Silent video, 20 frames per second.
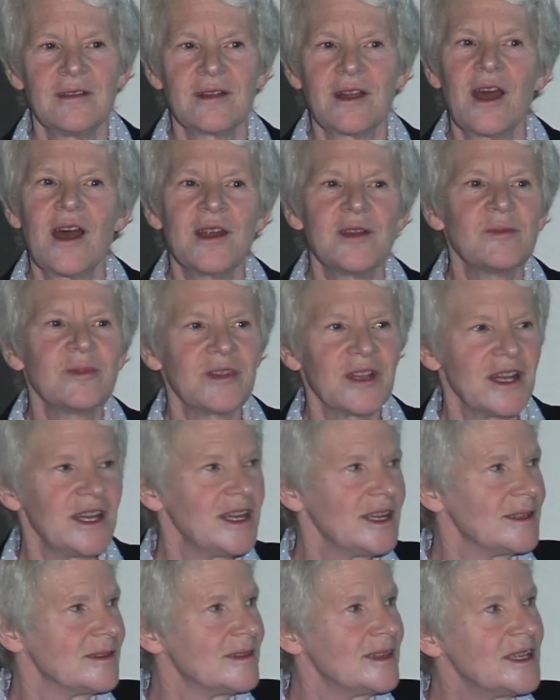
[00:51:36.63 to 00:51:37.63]

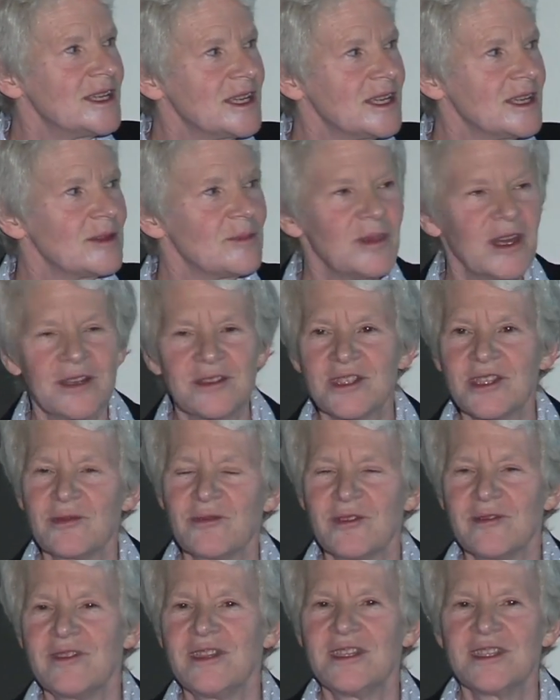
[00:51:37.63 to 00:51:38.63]
contemplating and thinking about some
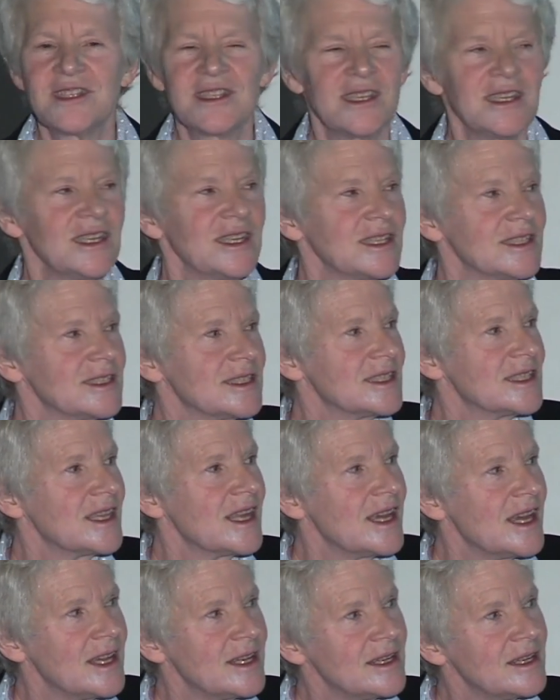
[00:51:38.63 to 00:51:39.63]
of these things,
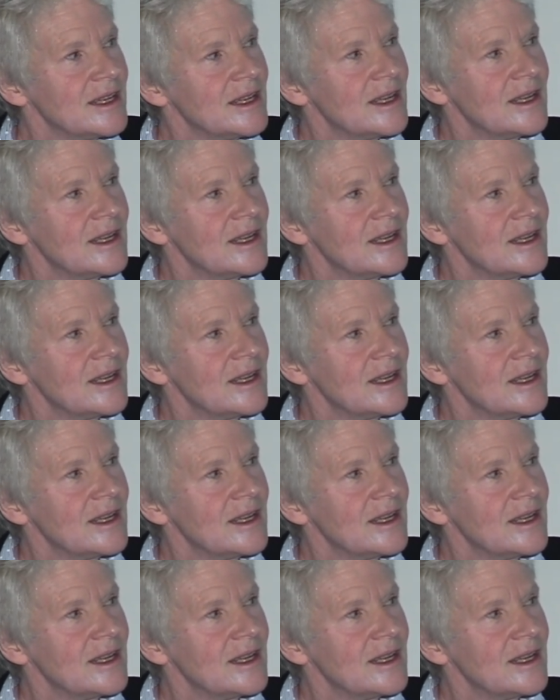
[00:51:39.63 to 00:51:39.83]
that